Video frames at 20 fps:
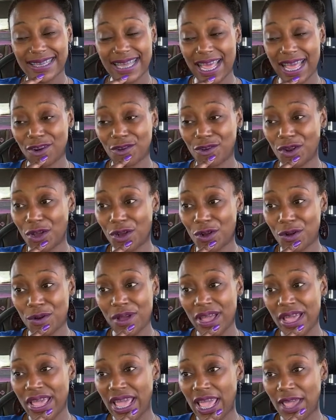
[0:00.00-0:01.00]
I don't know
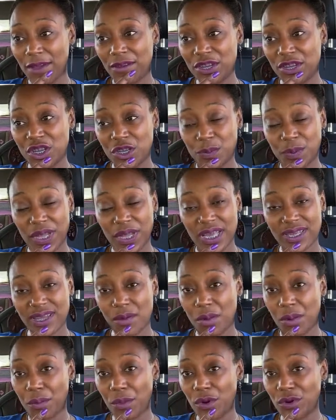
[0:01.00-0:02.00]
if it's just because
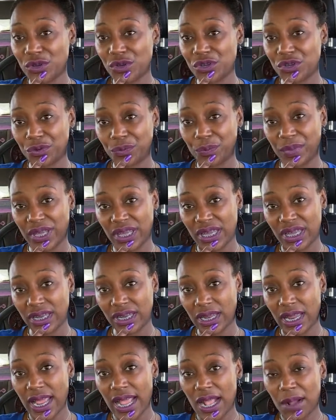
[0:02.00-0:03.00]
I'm an emotional
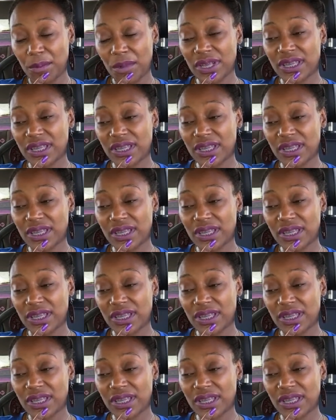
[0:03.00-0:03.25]
being, but